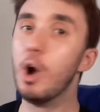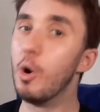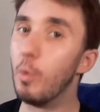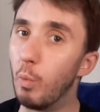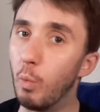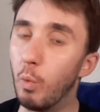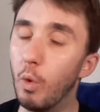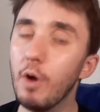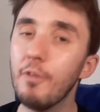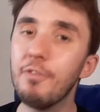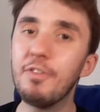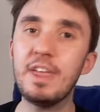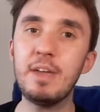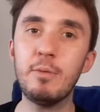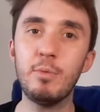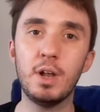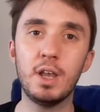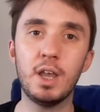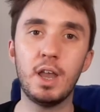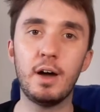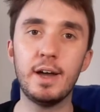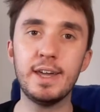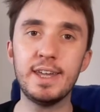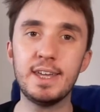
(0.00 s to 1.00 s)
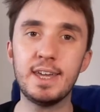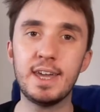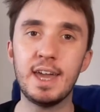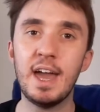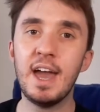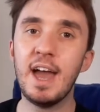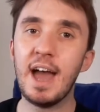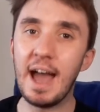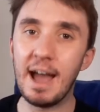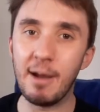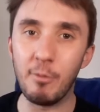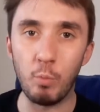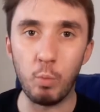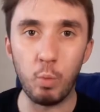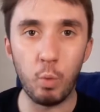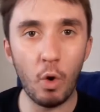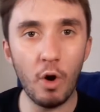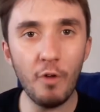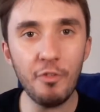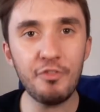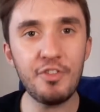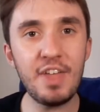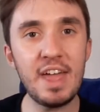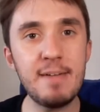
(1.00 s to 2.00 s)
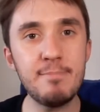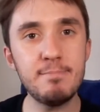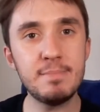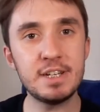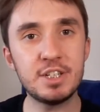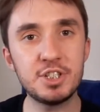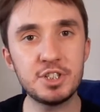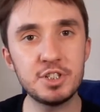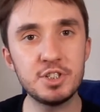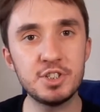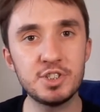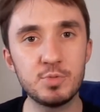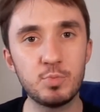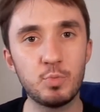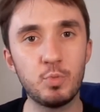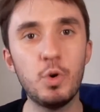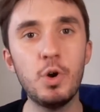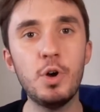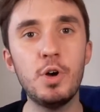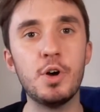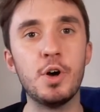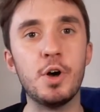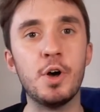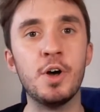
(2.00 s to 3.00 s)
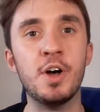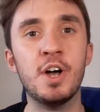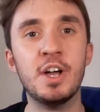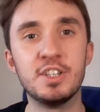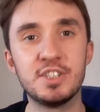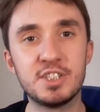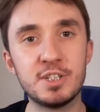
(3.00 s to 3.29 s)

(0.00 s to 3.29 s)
what they were like and what their missions were